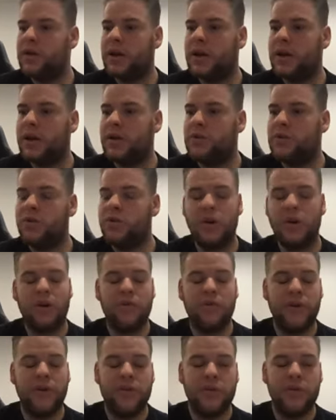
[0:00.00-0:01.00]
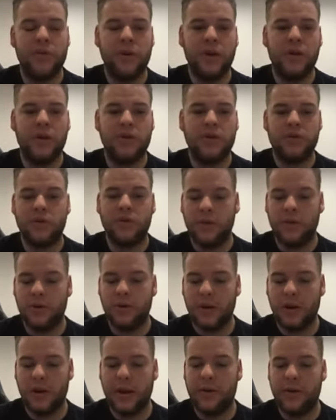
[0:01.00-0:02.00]
that shooting on 50 meters
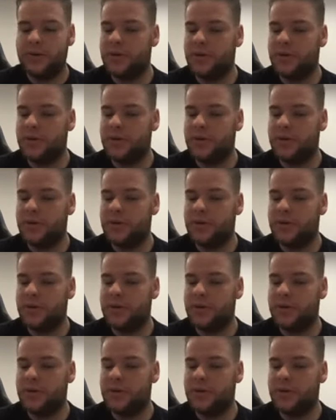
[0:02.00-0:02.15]
or like,